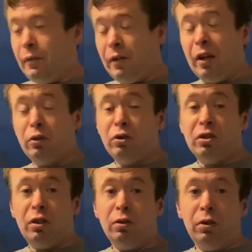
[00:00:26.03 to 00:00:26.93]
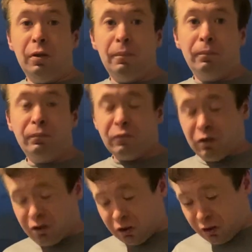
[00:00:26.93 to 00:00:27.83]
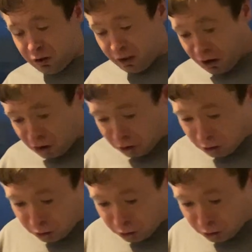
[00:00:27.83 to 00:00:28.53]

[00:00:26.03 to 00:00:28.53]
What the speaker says: And also, these